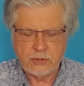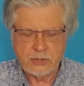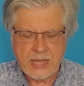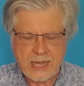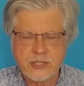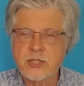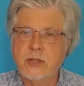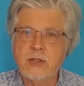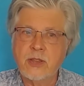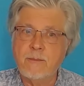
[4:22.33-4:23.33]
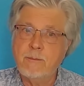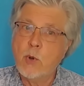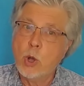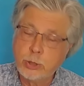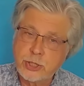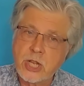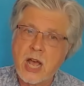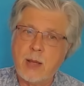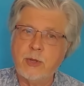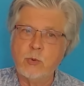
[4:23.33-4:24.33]
That's the most
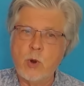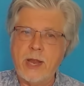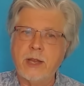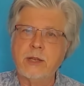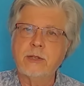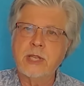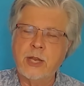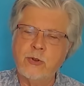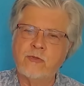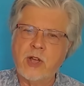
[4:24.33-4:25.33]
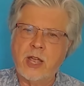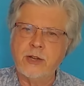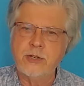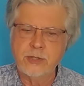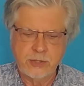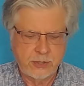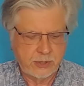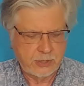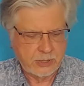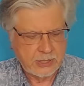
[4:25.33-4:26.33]
common way that you find,
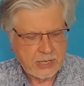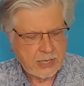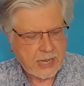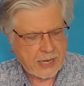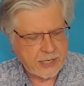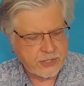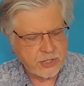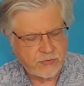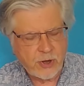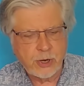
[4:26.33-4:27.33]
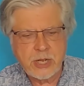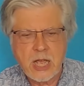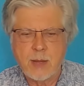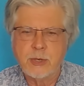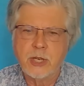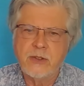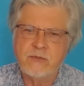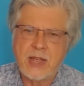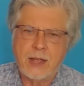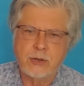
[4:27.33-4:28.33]
and this is very commonly
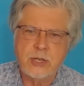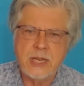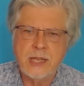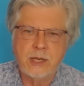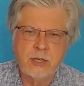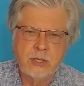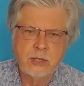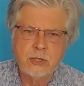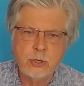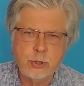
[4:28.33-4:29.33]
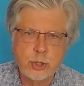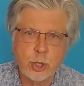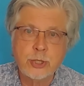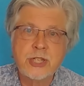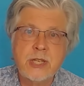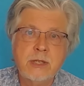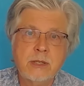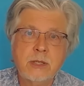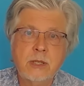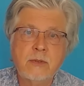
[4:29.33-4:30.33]
found in New Jersey,
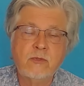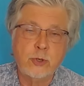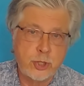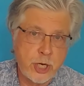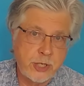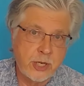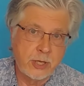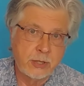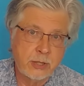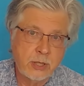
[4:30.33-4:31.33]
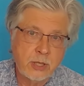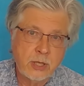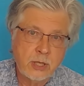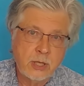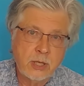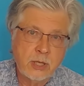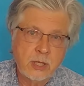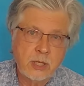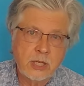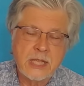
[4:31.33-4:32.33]
Virginia,
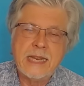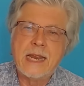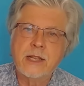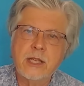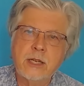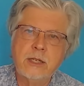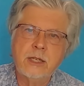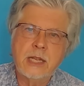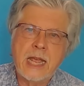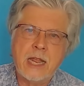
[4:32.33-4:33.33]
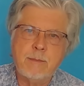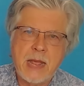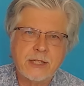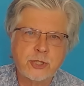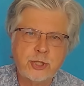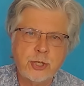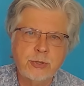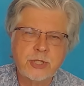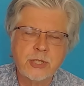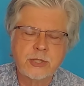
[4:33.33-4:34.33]
Connecticut, and
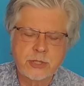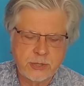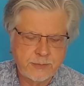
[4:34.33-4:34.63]
Massachusetts,